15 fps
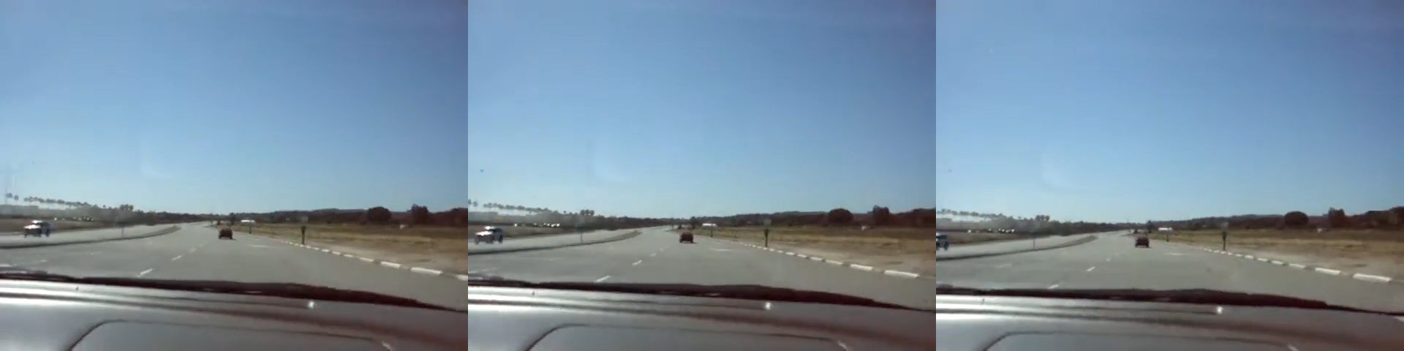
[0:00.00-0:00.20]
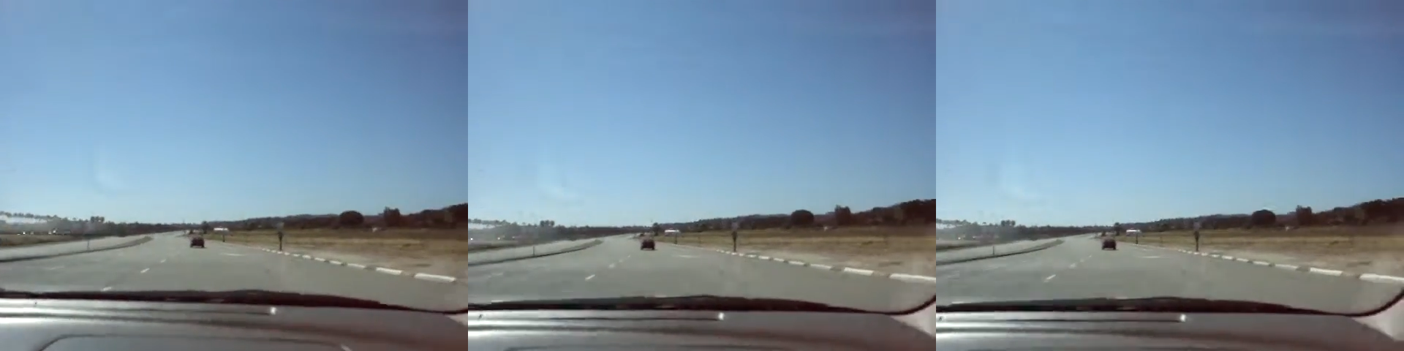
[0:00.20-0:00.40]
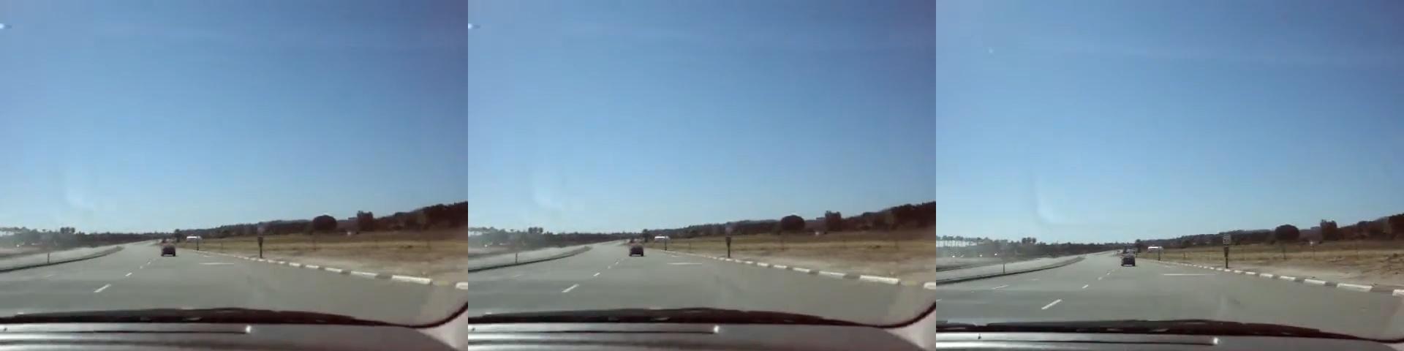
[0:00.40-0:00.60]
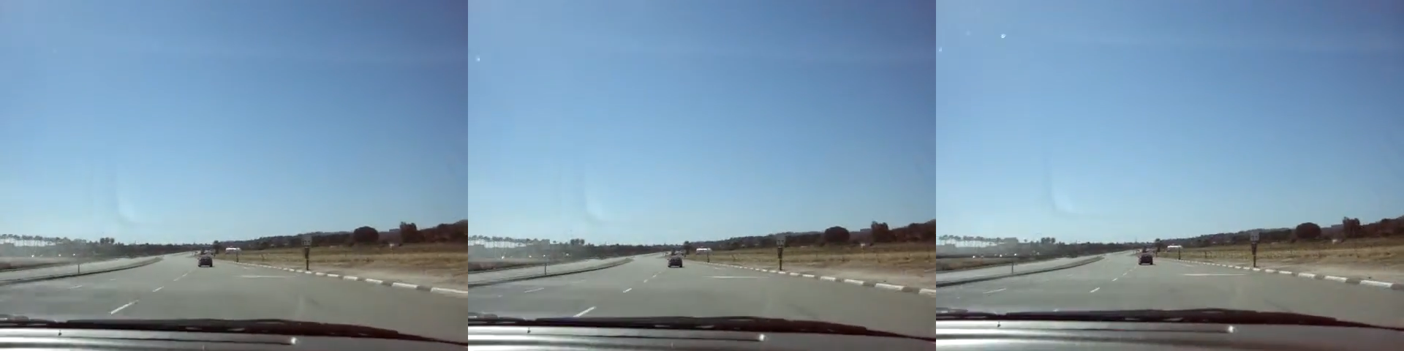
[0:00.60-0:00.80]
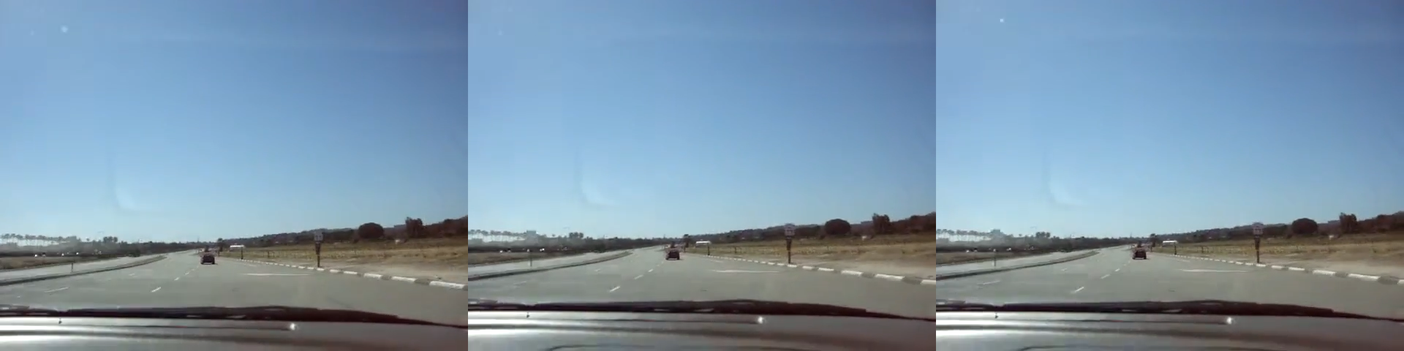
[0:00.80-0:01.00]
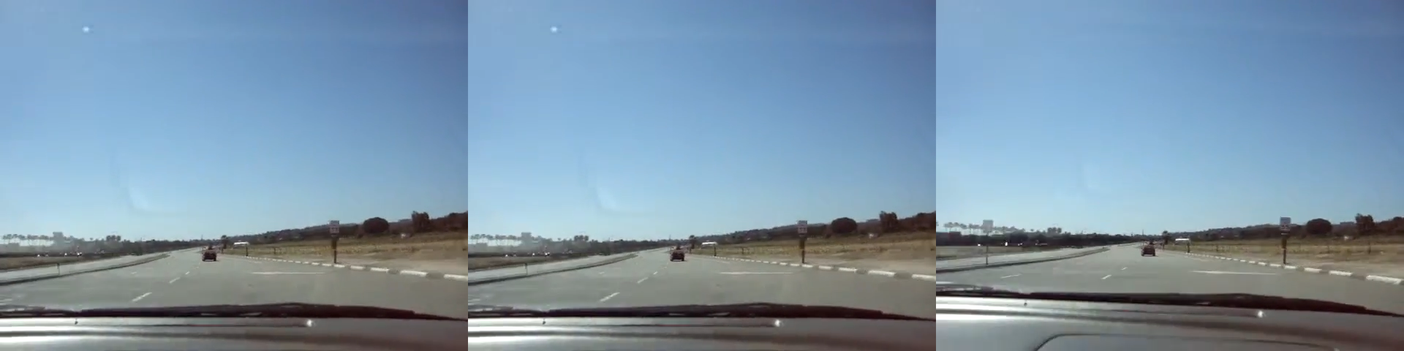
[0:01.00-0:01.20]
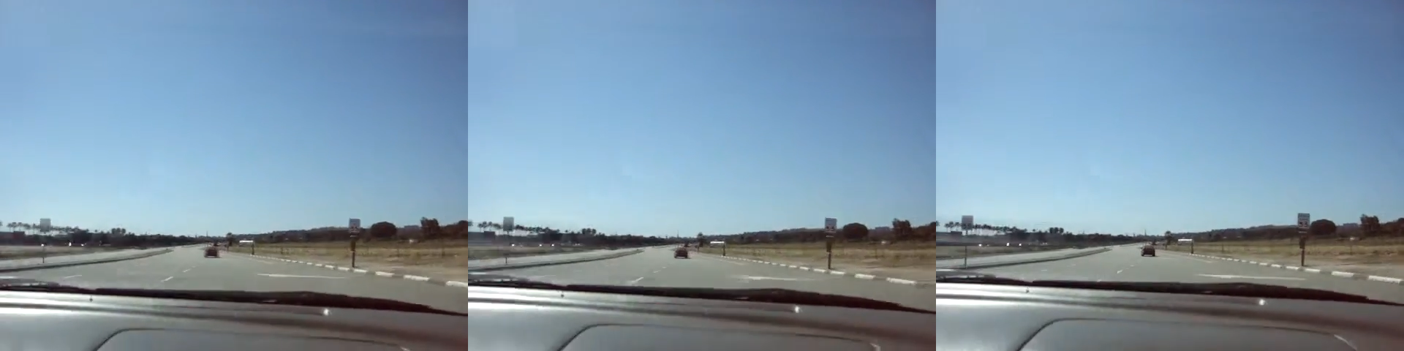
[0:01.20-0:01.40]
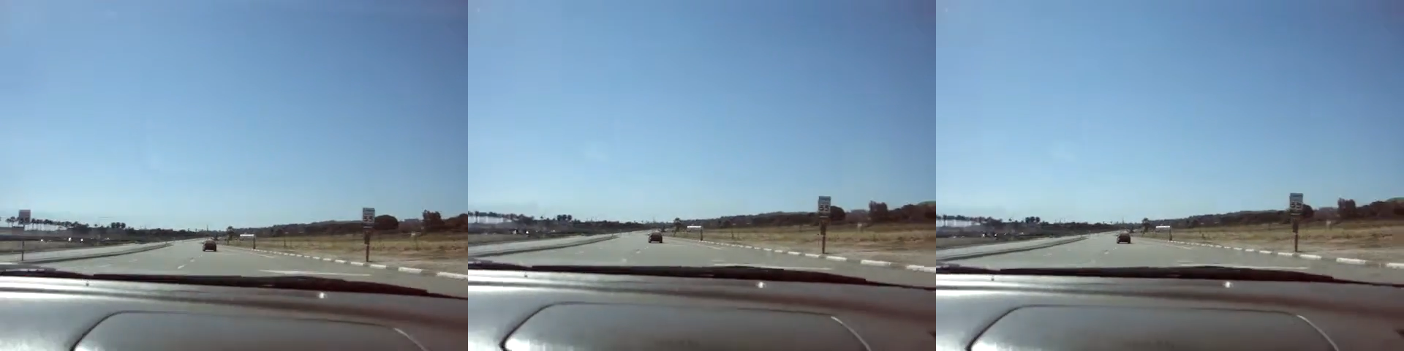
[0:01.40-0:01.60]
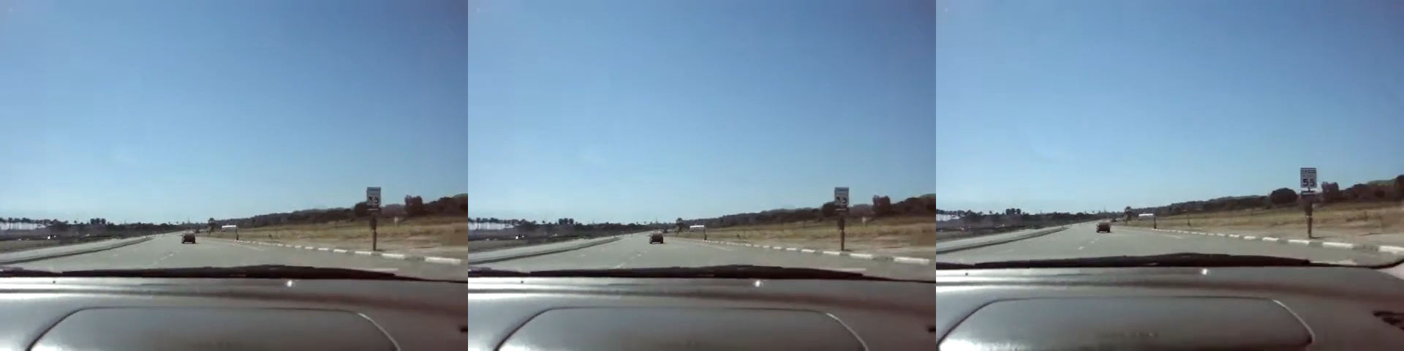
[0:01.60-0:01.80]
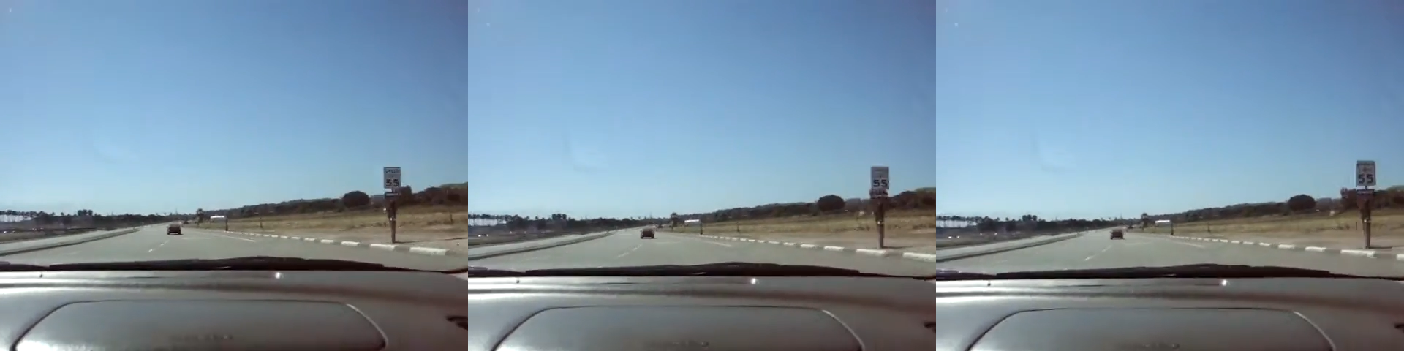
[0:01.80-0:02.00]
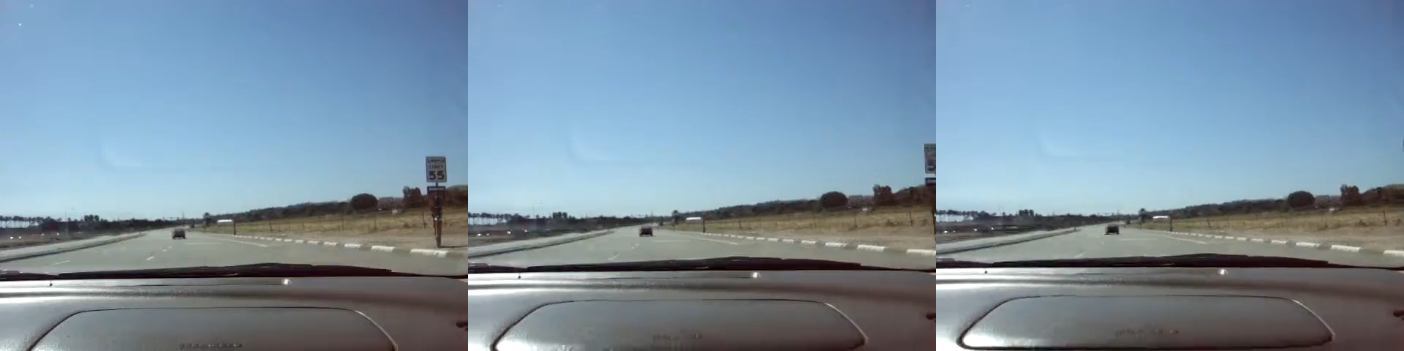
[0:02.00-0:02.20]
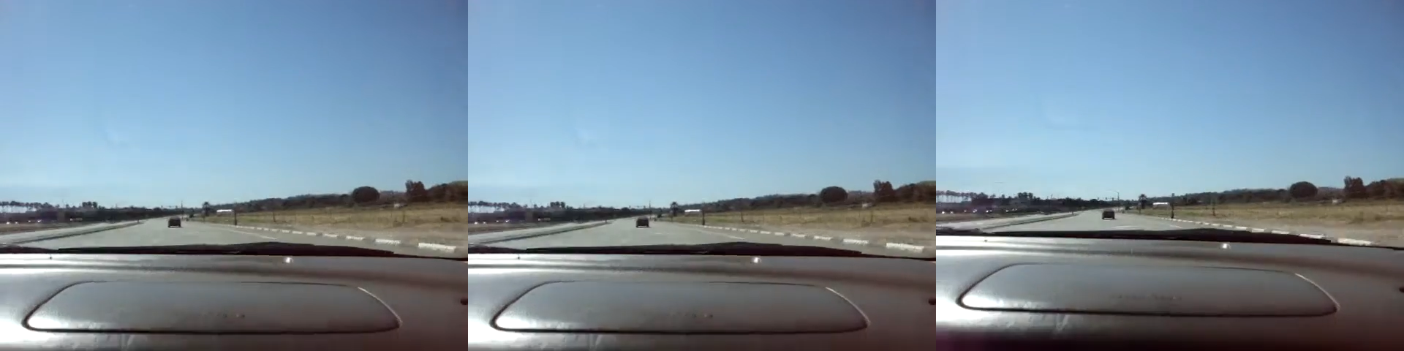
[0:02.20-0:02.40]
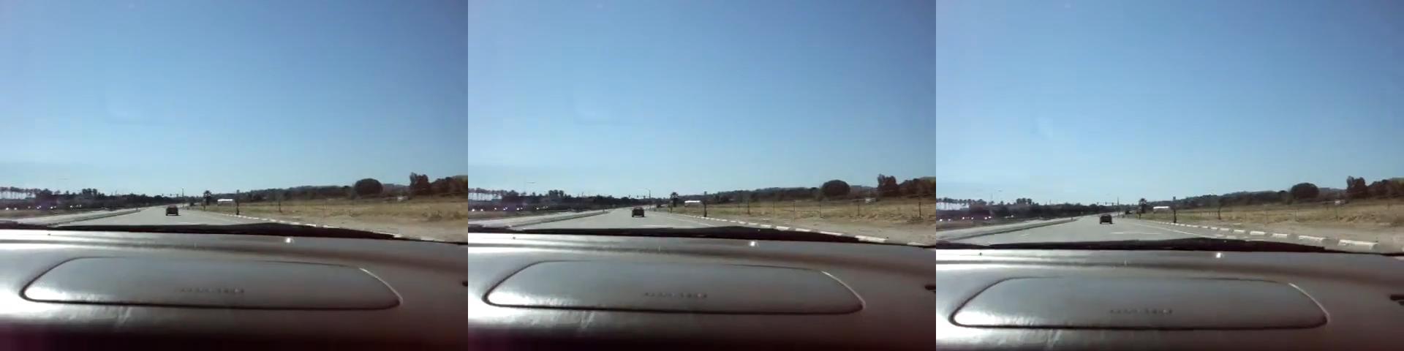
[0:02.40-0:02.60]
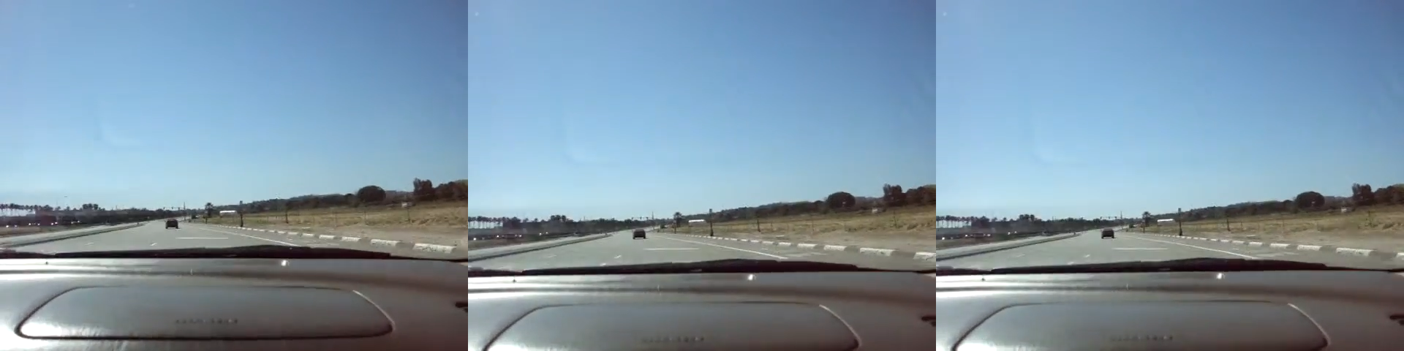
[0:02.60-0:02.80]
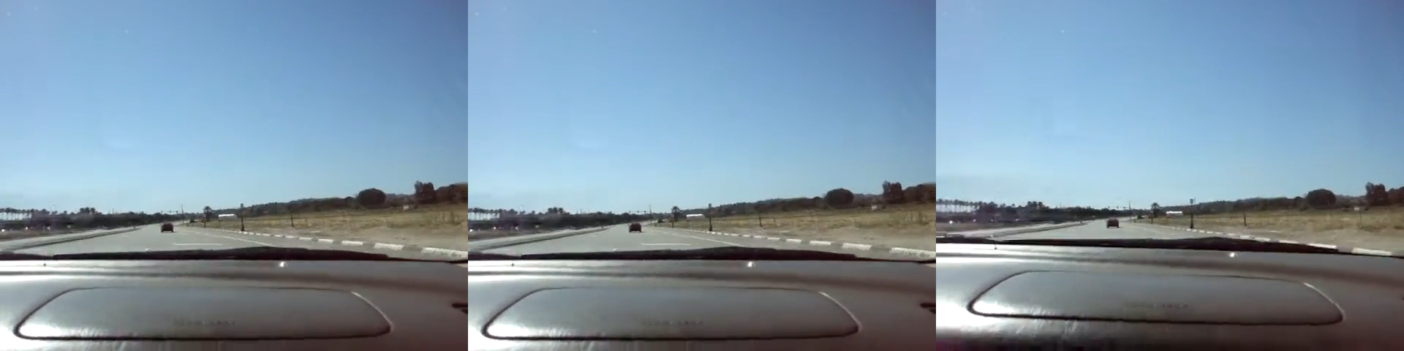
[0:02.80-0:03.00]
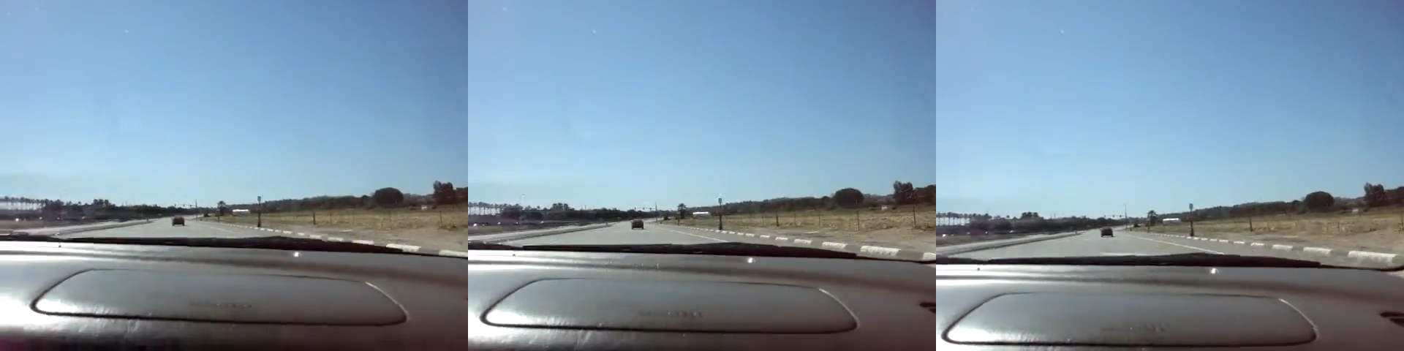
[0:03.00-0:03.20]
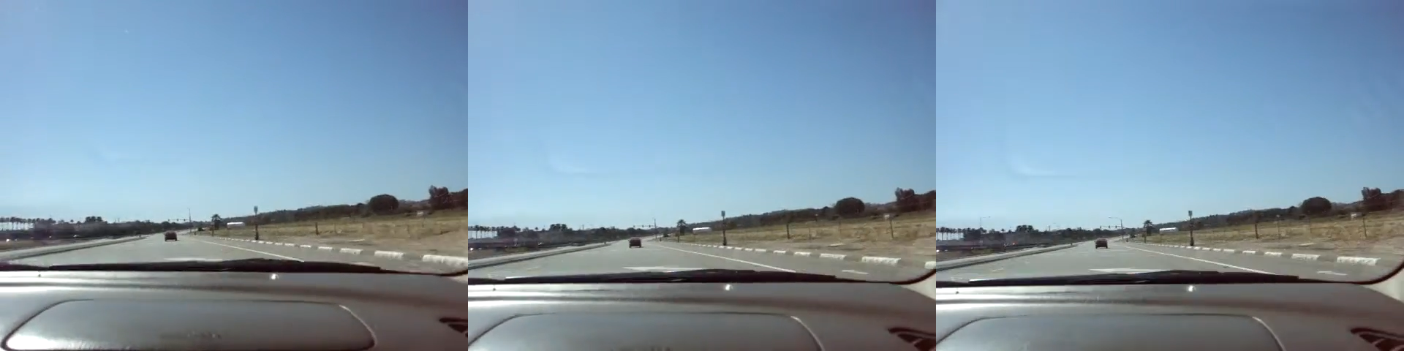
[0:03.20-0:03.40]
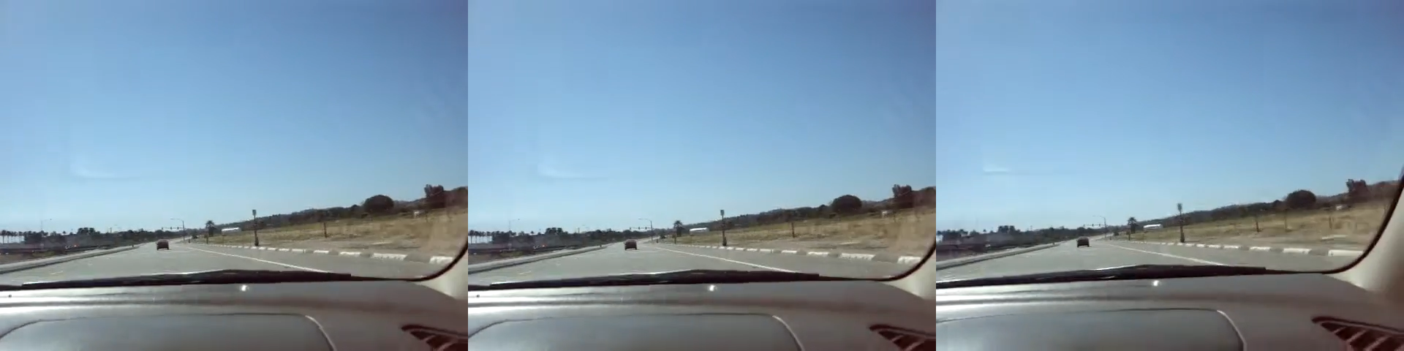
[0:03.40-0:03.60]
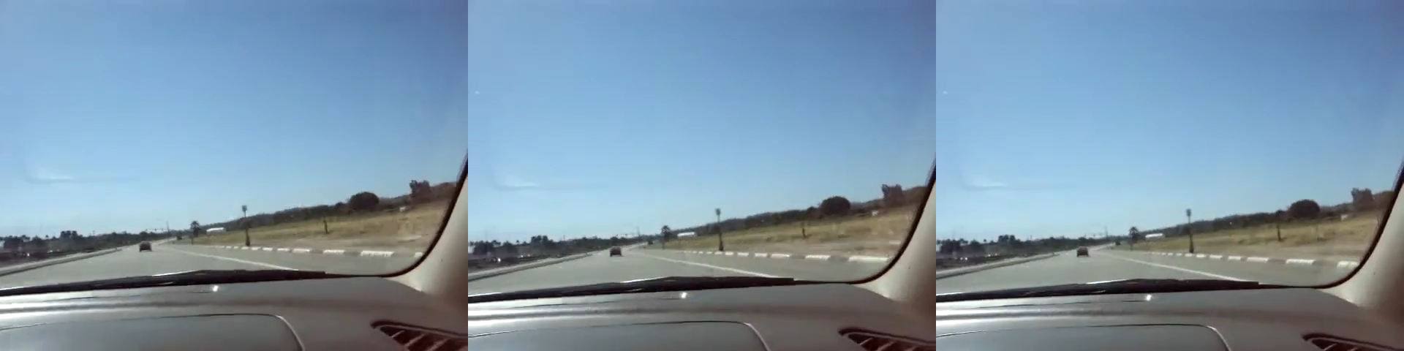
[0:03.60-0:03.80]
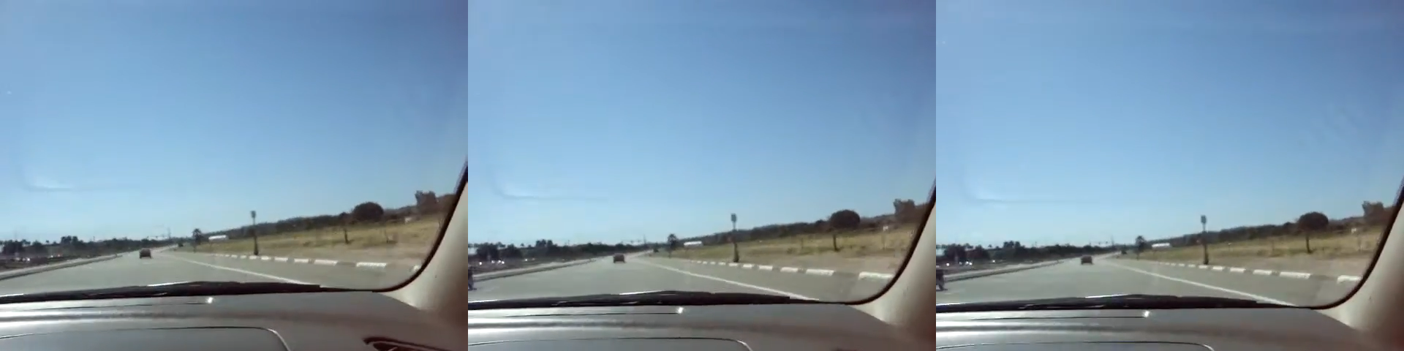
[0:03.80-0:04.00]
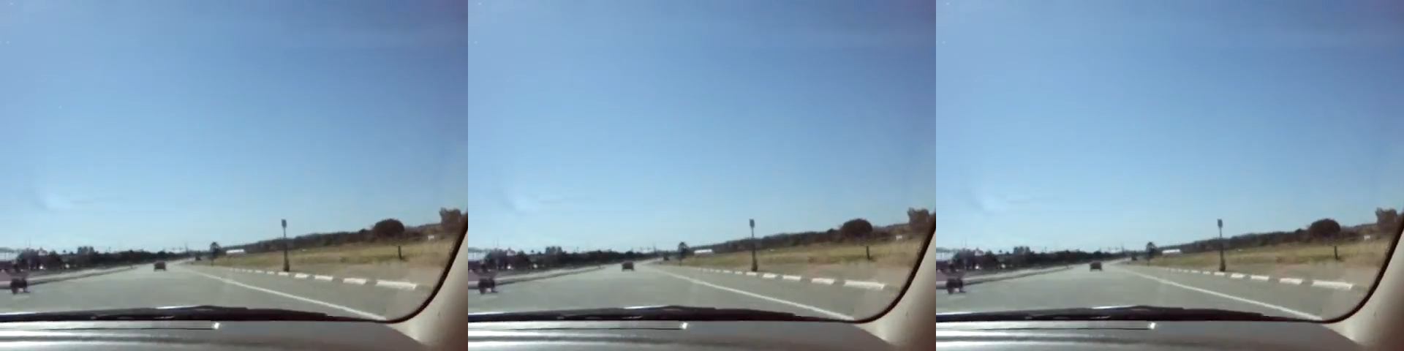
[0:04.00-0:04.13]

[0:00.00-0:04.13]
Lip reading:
[unreadable: no face in view]